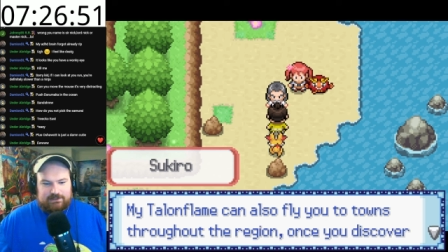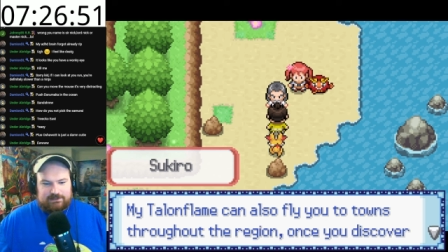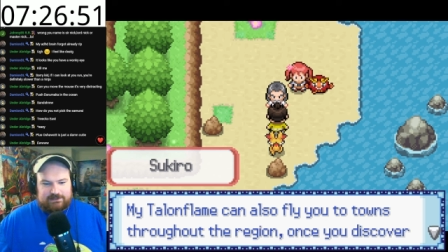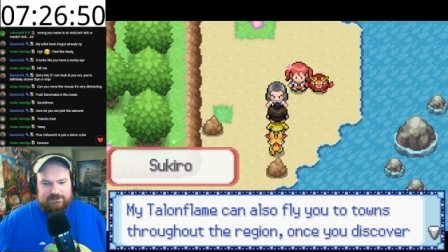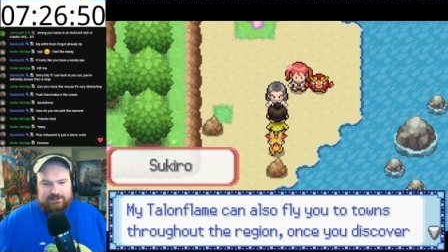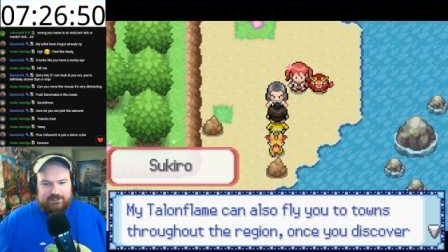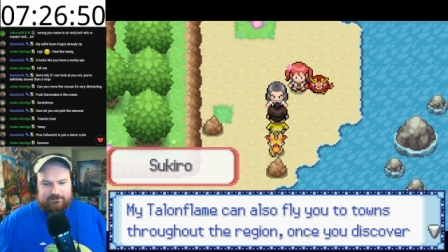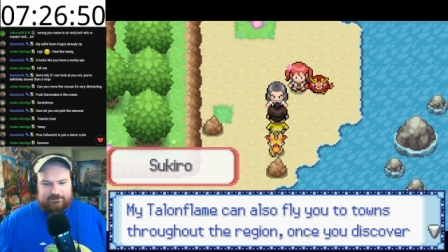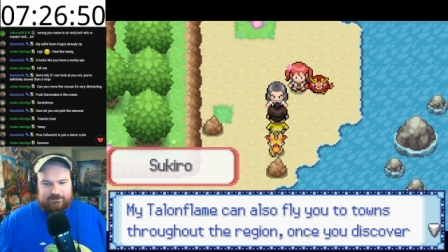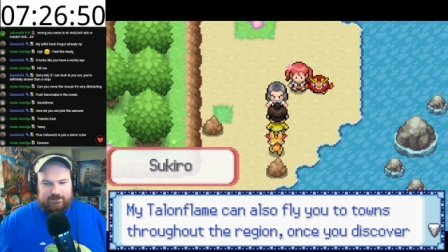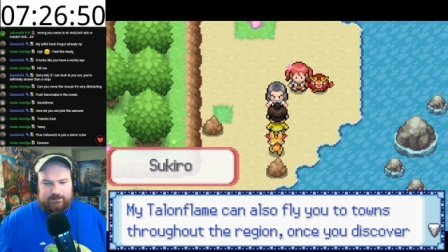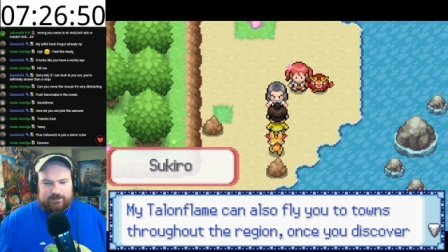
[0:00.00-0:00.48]

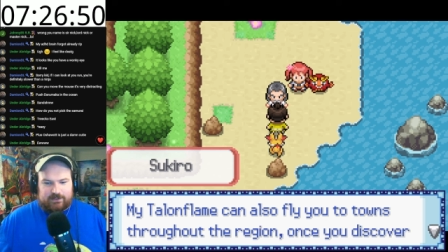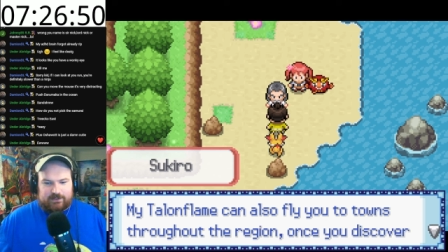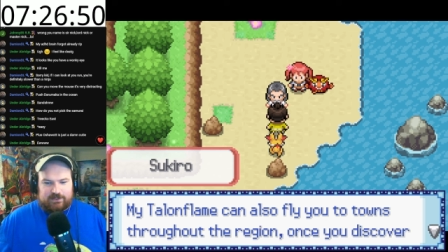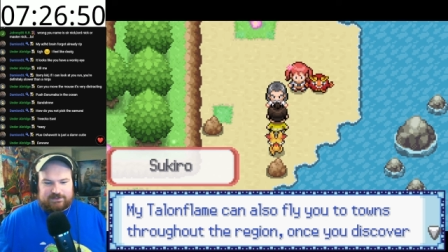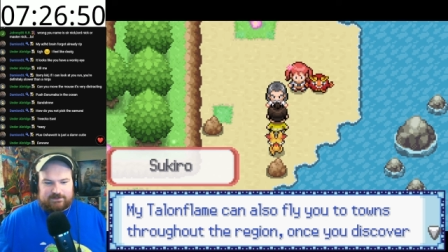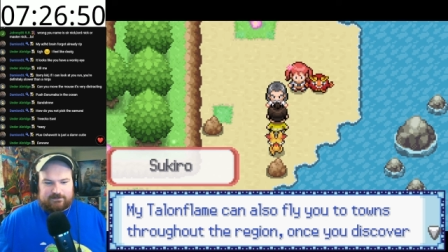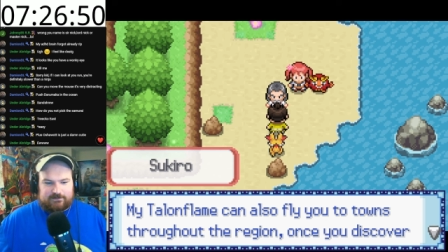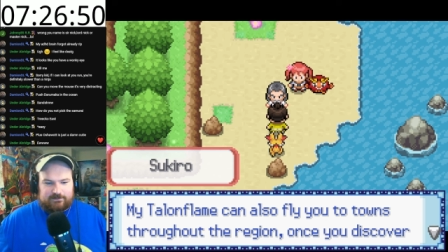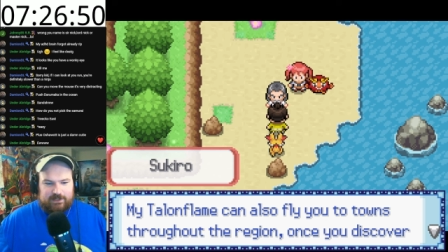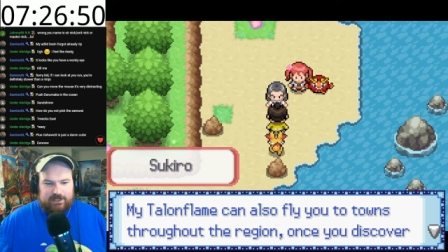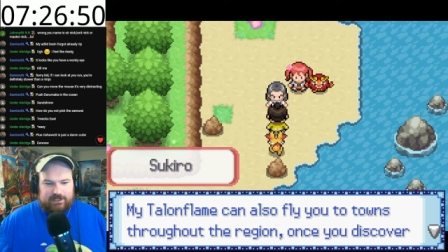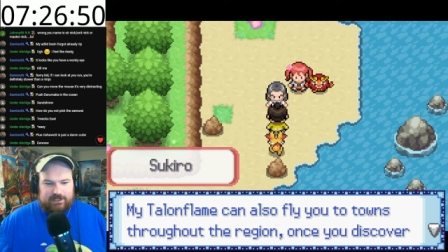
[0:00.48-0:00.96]
Talonflame can
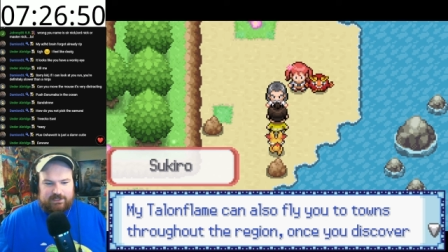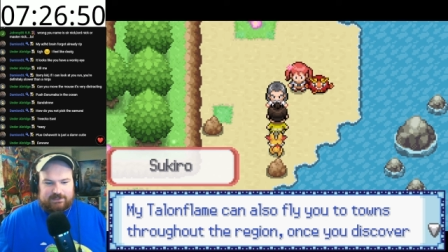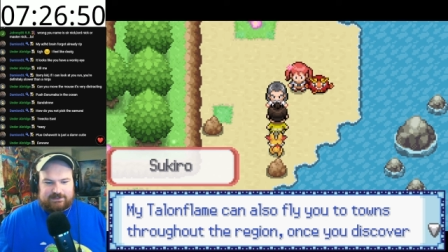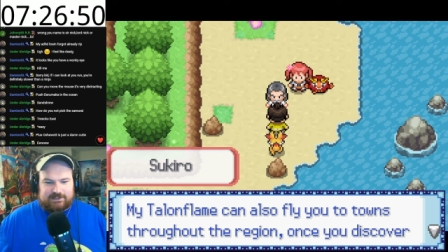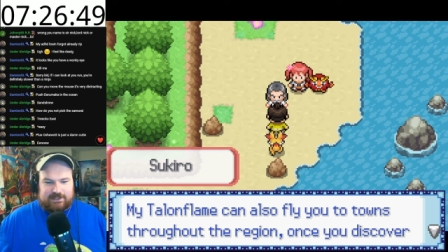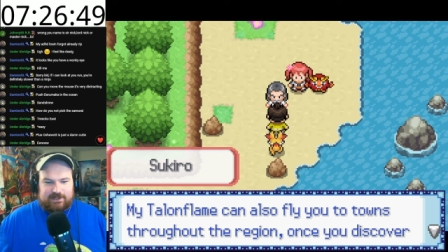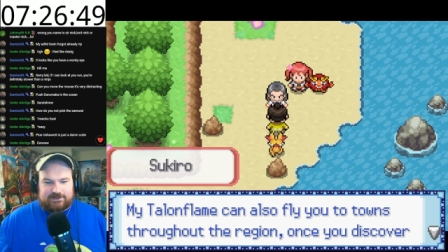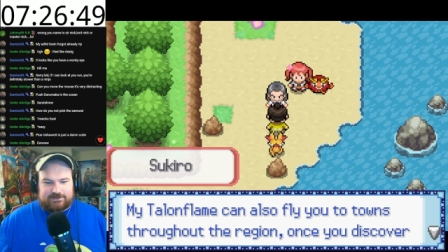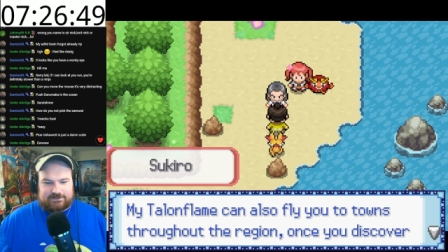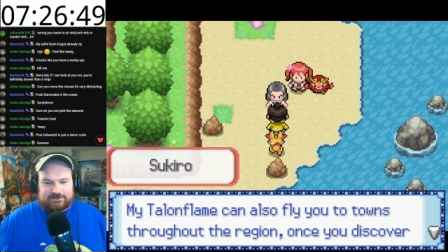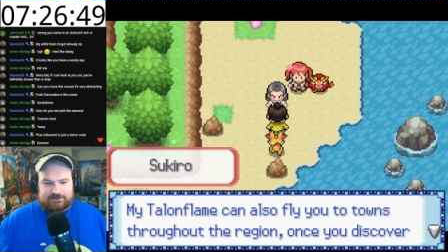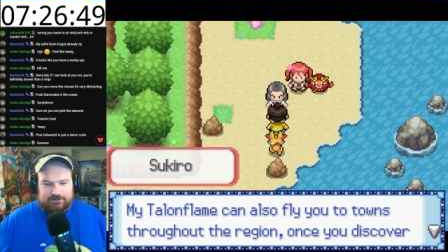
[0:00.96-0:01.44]
also fly you to
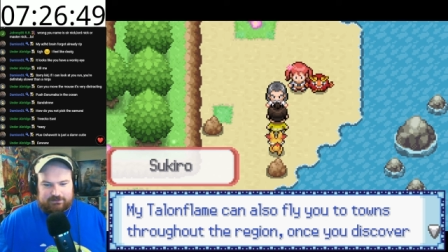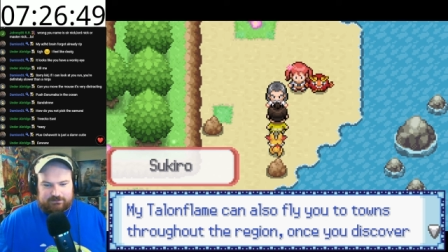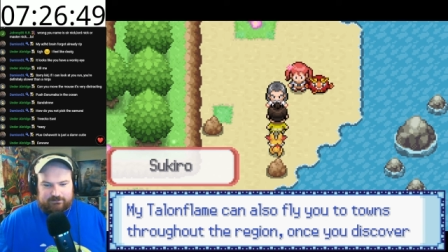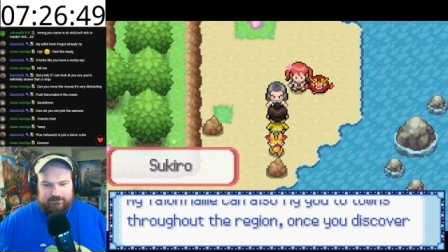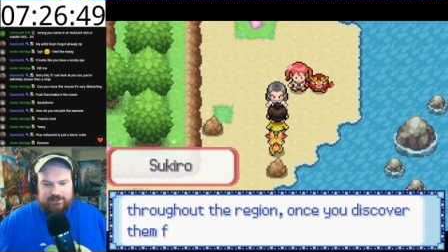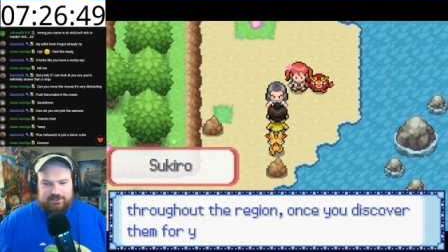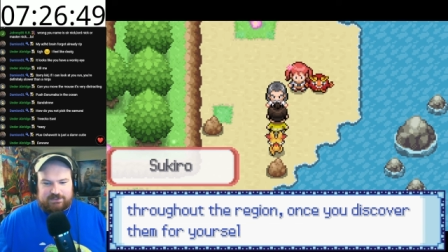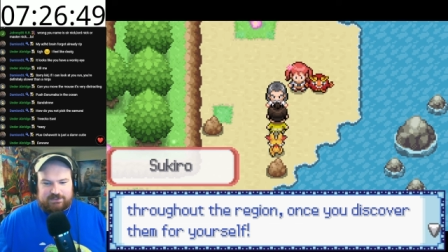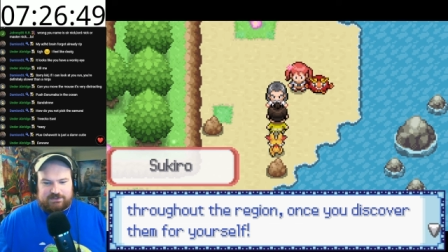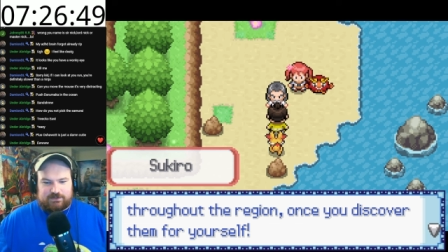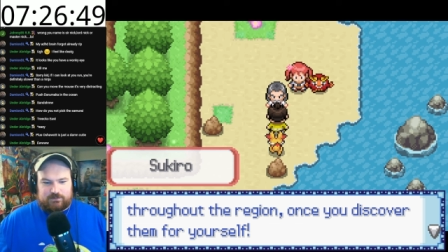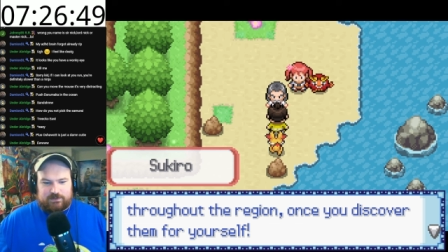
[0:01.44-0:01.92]
towns throughout the
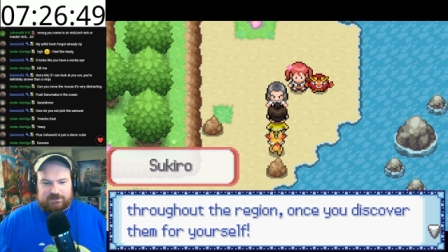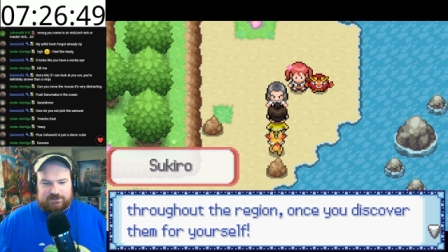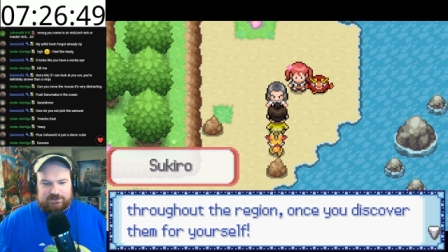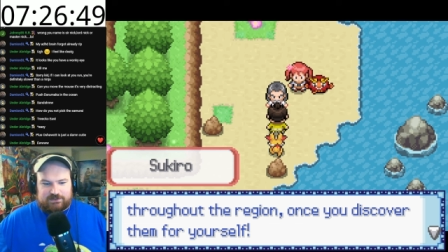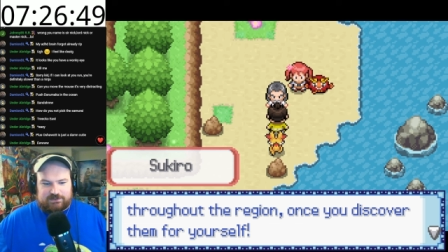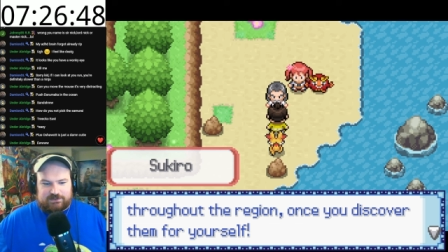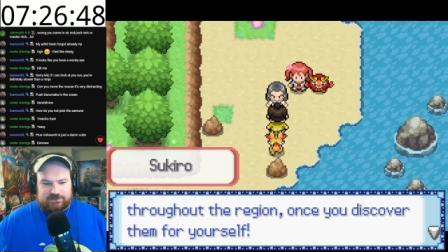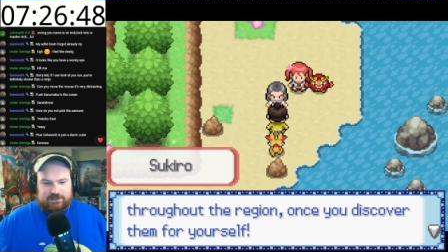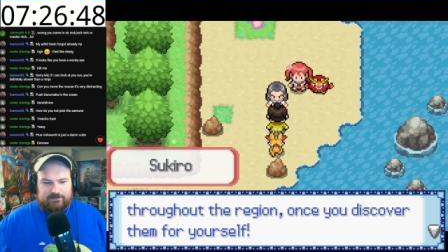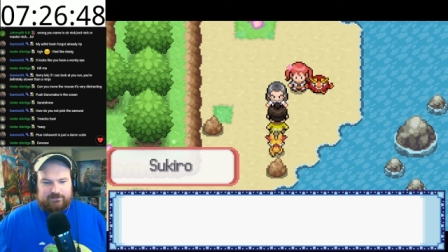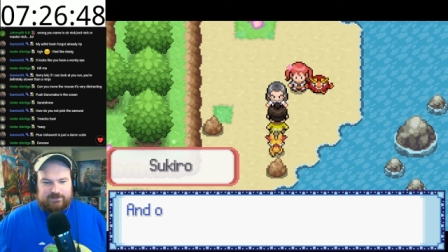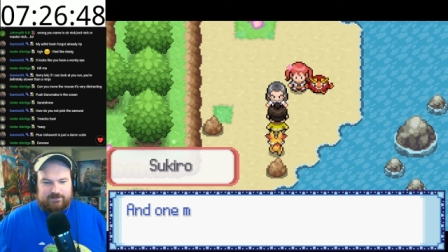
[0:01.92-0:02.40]
region once you
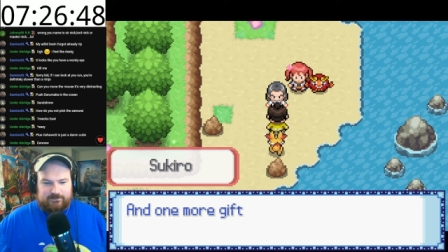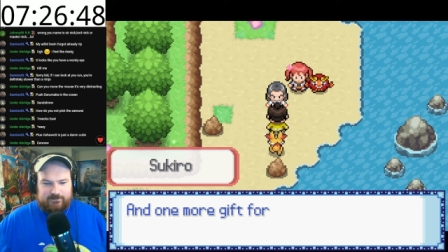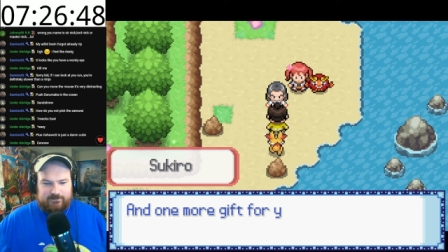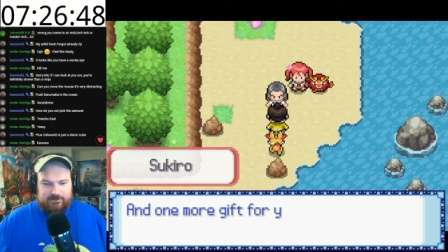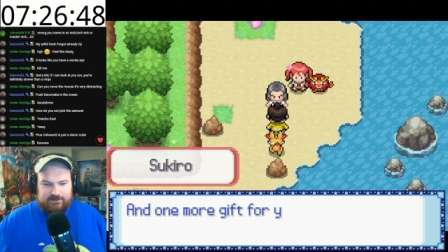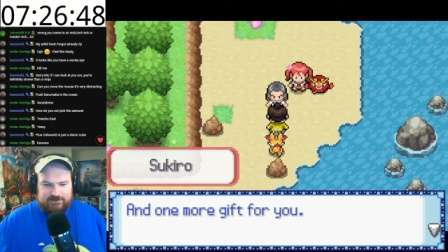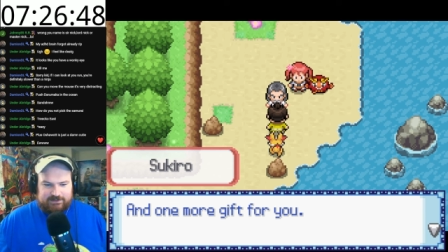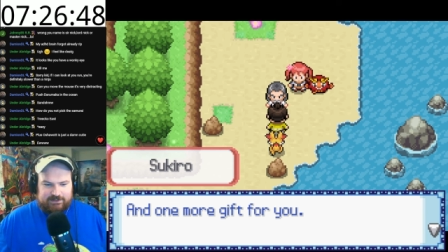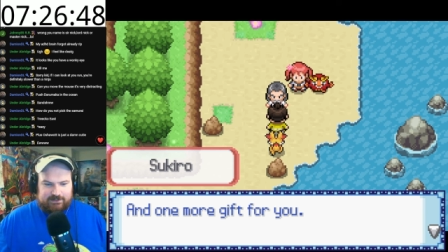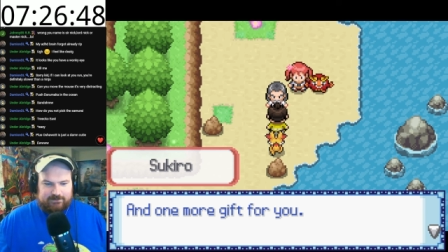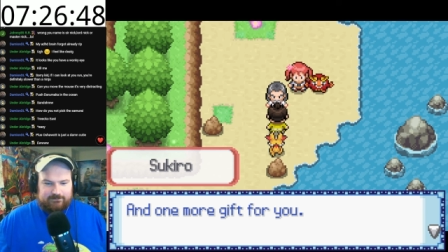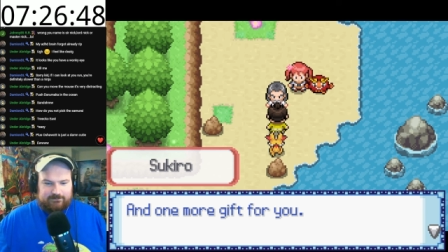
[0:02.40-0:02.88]
discover them for
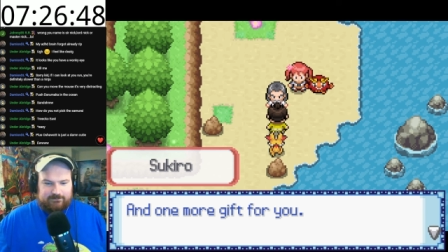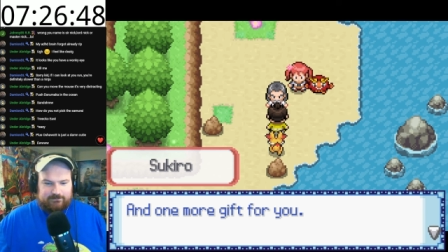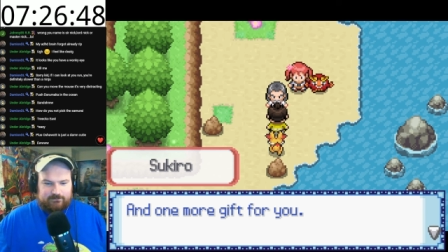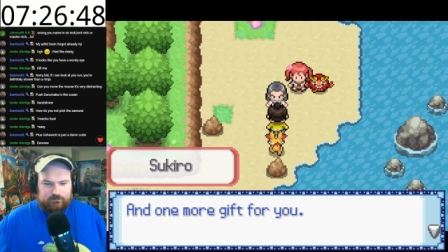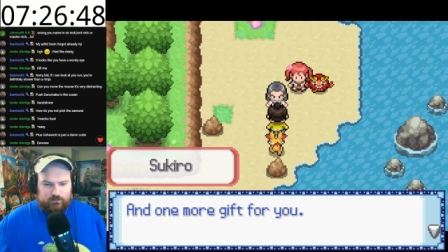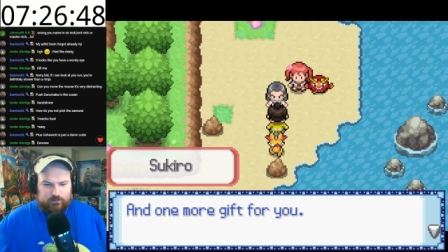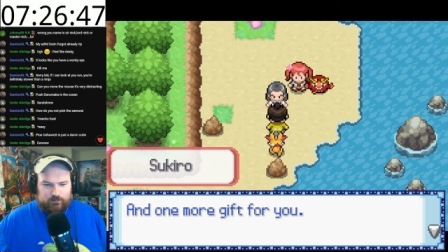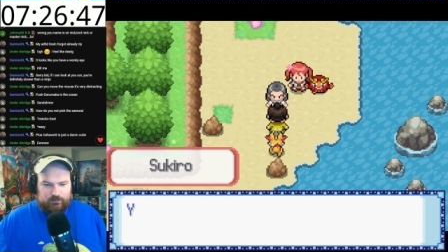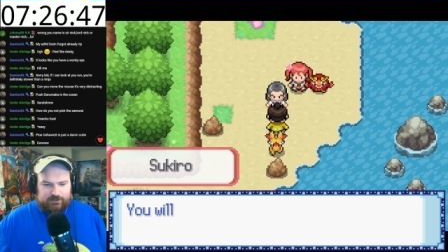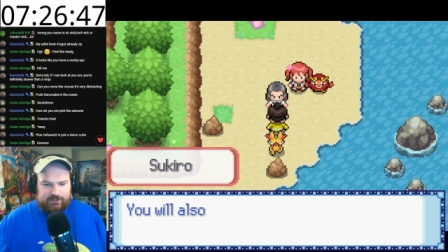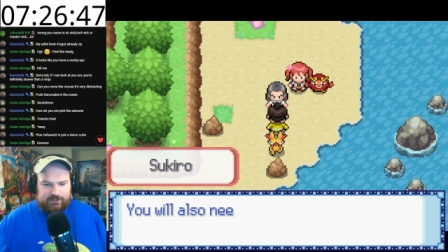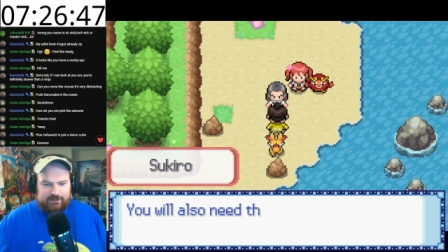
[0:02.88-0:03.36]
yourself.
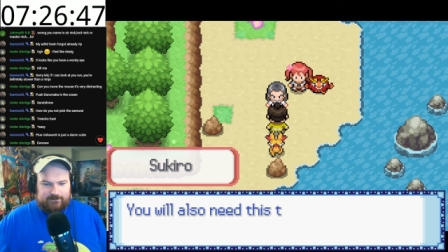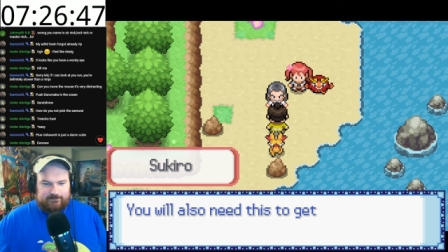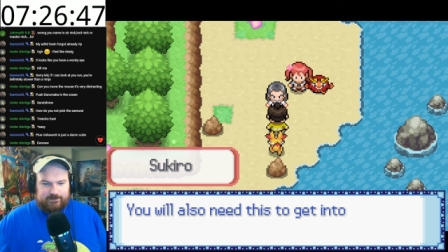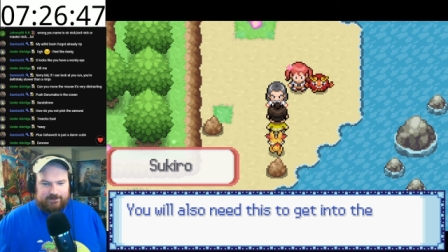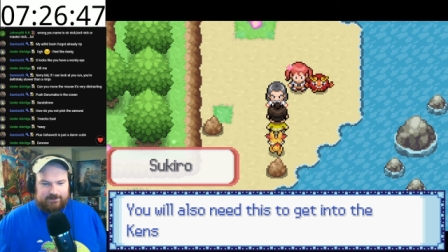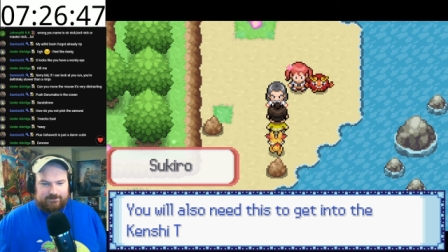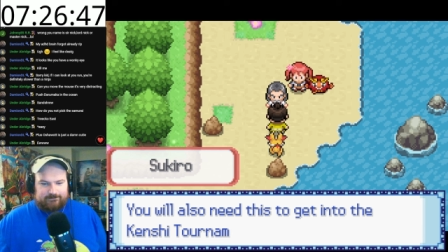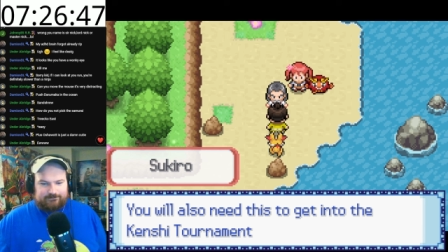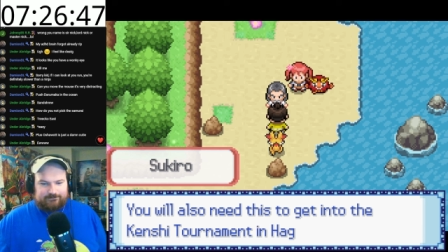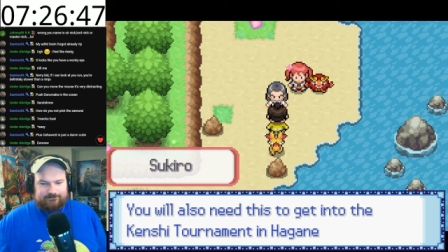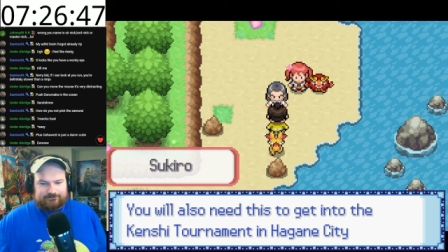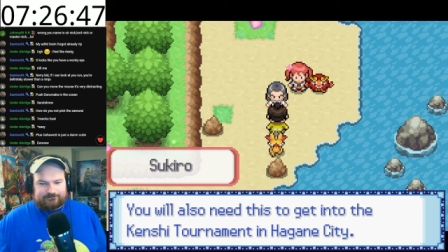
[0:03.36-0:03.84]
One more gift for
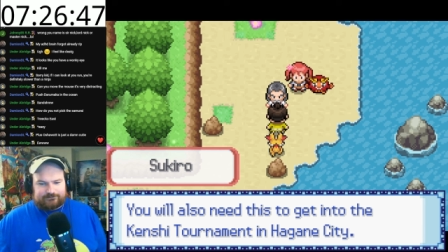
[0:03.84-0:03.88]
you.